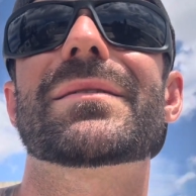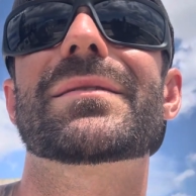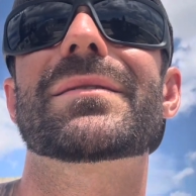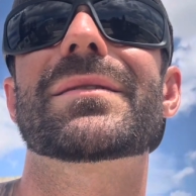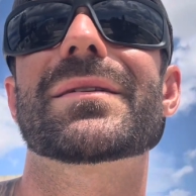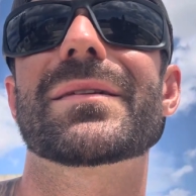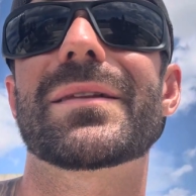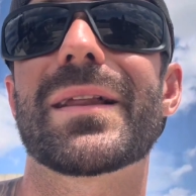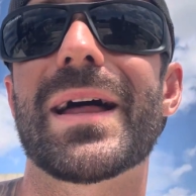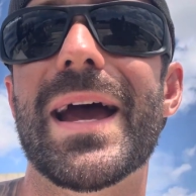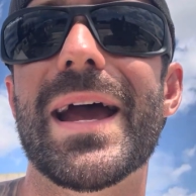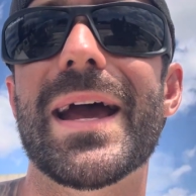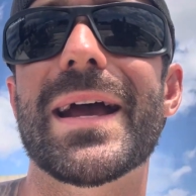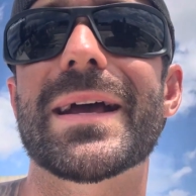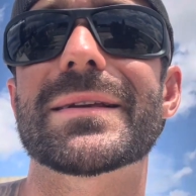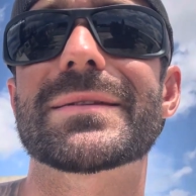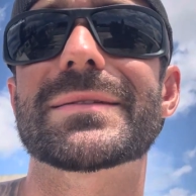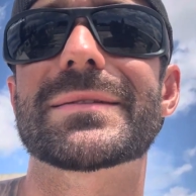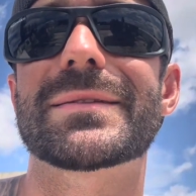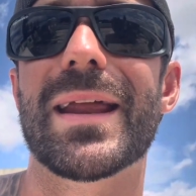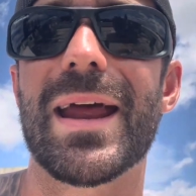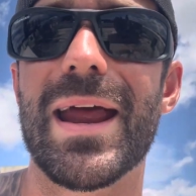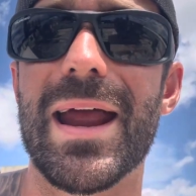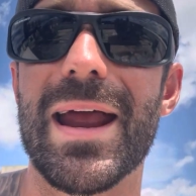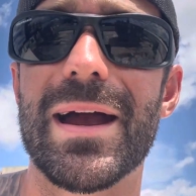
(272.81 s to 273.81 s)

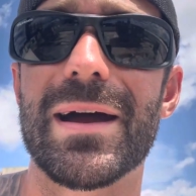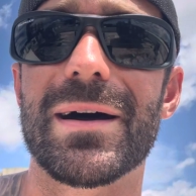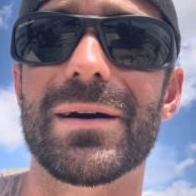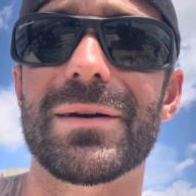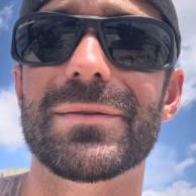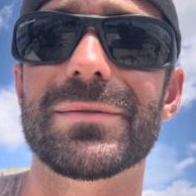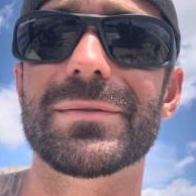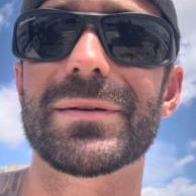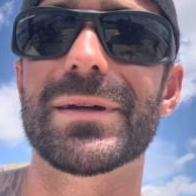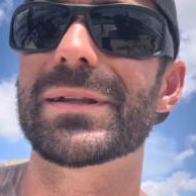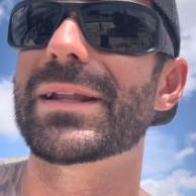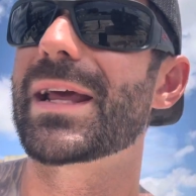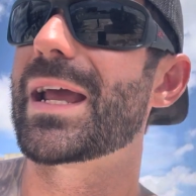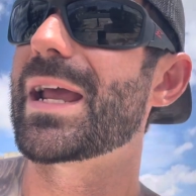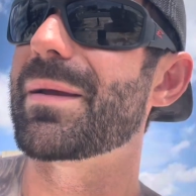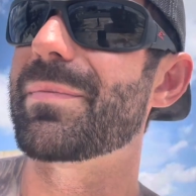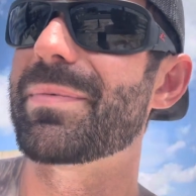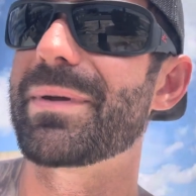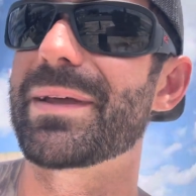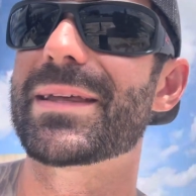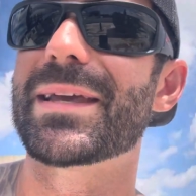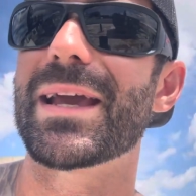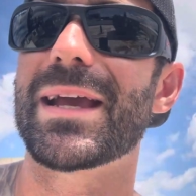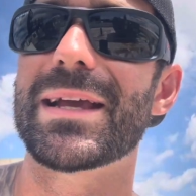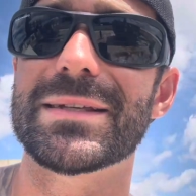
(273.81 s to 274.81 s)
class now, and the
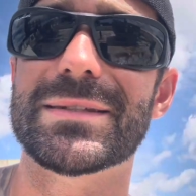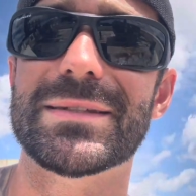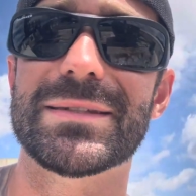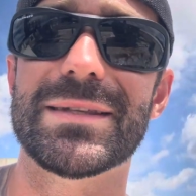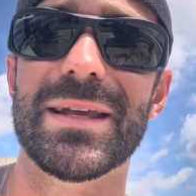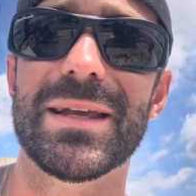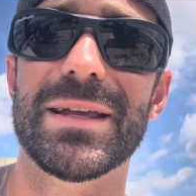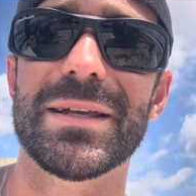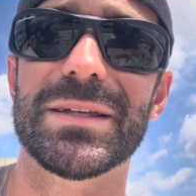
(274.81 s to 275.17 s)
ABKC